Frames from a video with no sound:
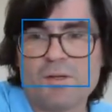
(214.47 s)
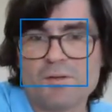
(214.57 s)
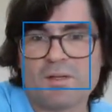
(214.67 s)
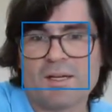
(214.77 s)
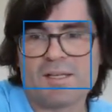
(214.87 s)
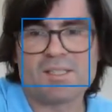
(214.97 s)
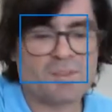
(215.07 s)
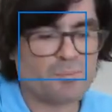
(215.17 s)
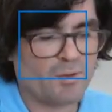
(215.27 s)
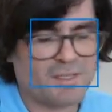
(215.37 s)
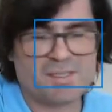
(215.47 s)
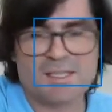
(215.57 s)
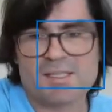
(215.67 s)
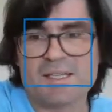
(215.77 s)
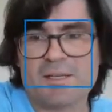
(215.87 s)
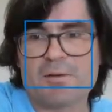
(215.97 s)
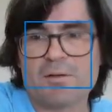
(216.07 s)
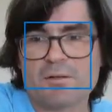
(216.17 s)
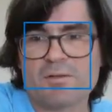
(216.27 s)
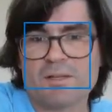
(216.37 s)
utilize this process
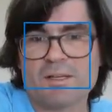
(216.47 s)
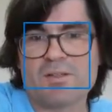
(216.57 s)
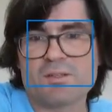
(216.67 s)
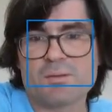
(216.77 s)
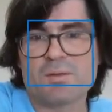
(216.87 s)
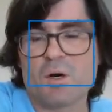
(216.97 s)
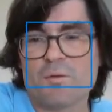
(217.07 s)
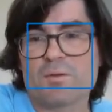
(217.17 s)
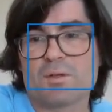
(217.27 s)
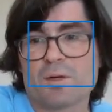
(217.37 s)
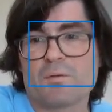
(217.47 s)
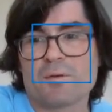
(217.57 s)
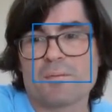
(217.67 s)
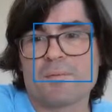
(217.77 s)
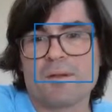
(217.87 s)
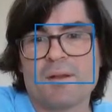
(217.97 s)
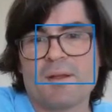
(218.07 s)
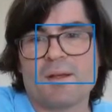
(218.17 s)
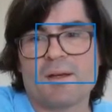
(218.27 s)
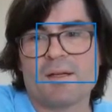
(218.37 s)
iteratively and do it over and over.
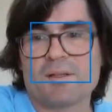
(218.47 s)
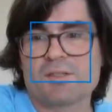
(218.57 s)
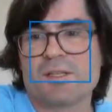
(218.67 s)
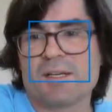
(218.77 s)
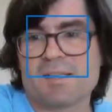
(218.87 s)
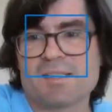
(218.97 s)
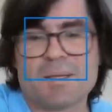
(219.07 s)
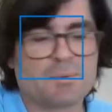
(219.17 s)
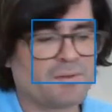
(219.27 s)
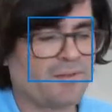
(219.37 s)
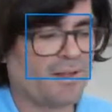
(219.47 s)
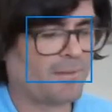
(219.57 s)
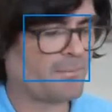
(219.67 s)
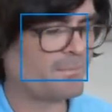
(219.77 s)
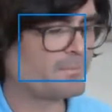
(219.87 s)
Uh, I'll show you an example of that.